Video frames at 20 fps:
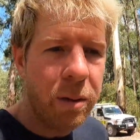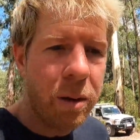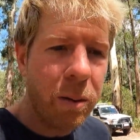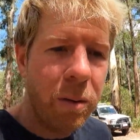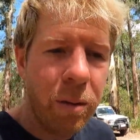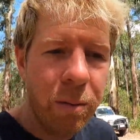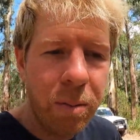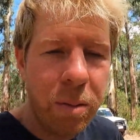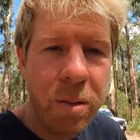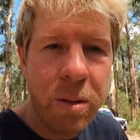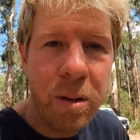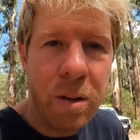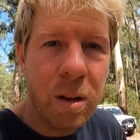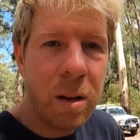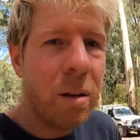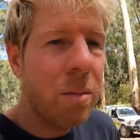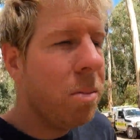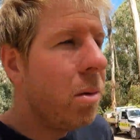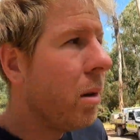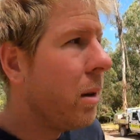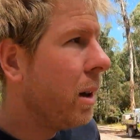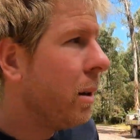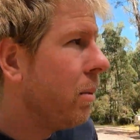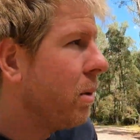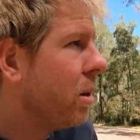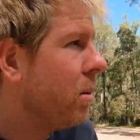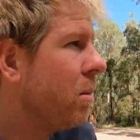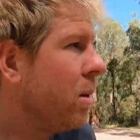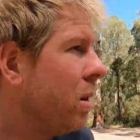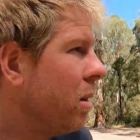We would have put it up
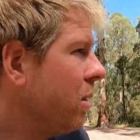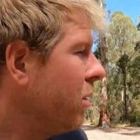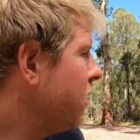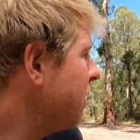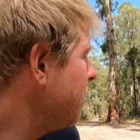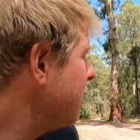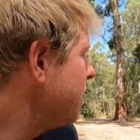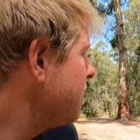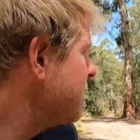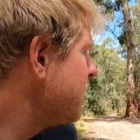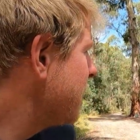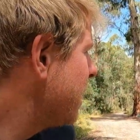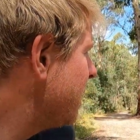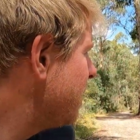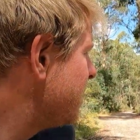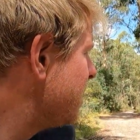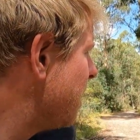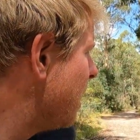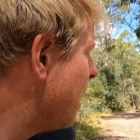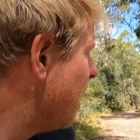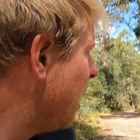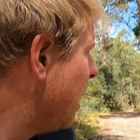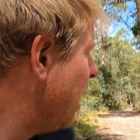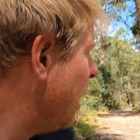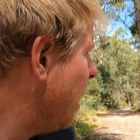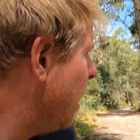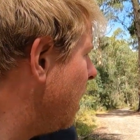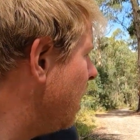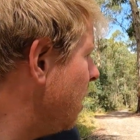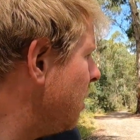somewhere else if that was the case.
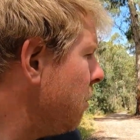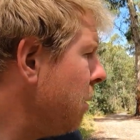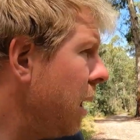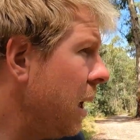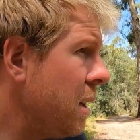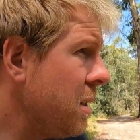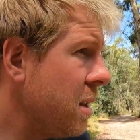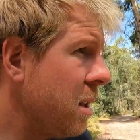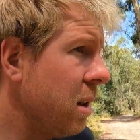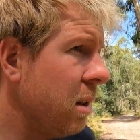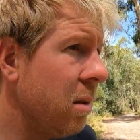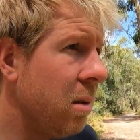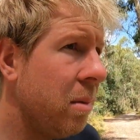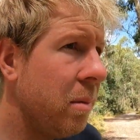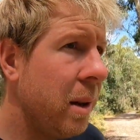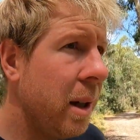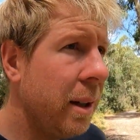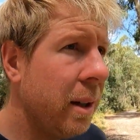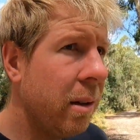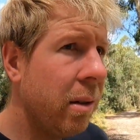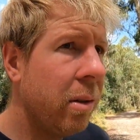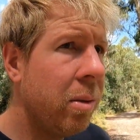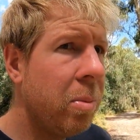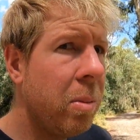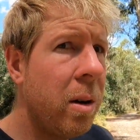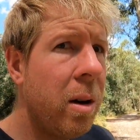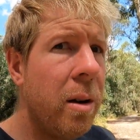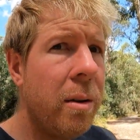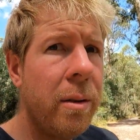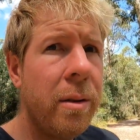But not a bad little
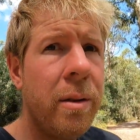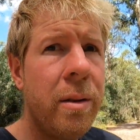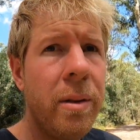spot.